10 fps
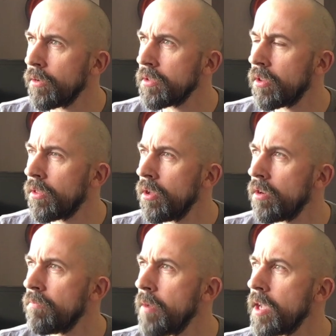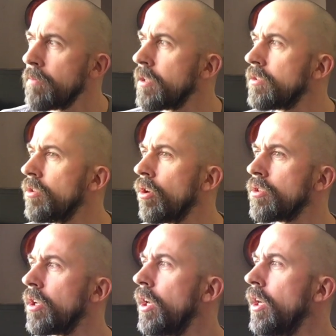It's the 3rd of May, but it's
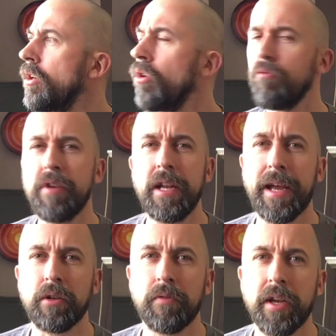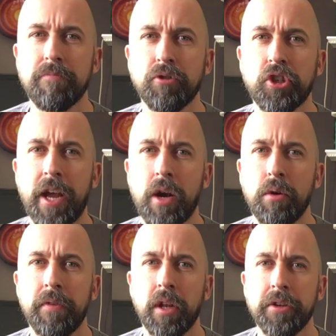not really out of April
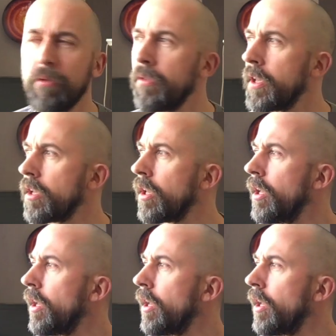showerville, I don't think.